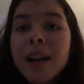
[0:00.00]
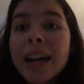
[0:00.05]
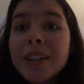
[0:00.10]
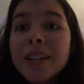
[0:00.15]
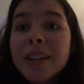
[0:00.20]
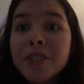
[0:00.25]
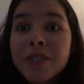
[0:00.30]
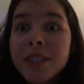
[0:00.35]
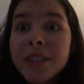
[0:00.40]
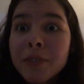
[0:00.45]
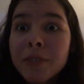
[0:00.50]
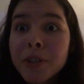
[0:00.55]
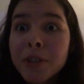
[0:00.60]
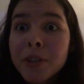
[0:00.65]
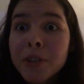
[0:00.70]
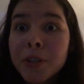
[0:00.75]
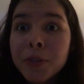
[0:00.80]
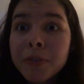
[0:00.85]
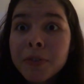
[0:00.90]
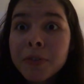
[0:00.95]
I just never
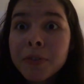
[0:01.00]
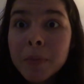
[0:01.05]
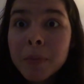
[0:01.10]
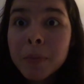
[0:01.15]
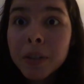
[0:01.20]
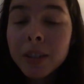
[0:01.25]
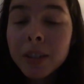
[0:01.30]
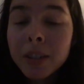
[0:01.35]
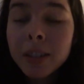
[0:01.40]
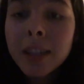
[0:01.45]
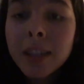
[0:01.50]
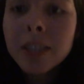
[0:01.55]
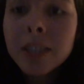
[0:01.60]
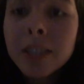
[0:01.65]
use Facebook. It's